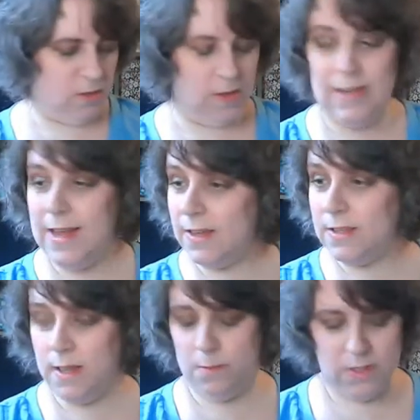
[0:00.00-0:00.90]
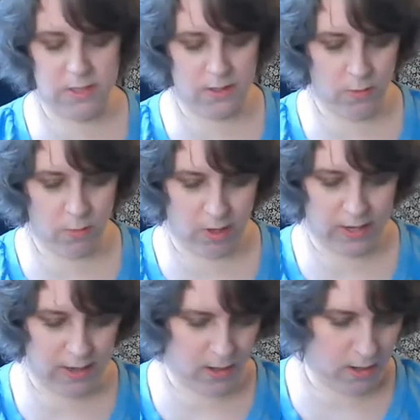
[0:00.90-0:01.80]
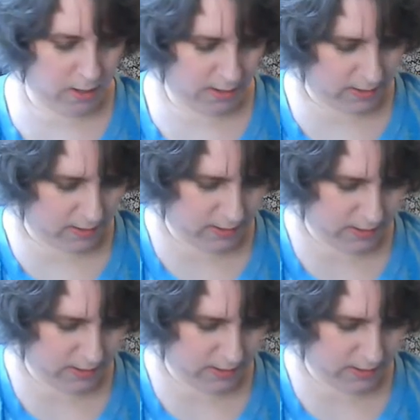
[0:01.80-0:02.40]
the next, I am still working on,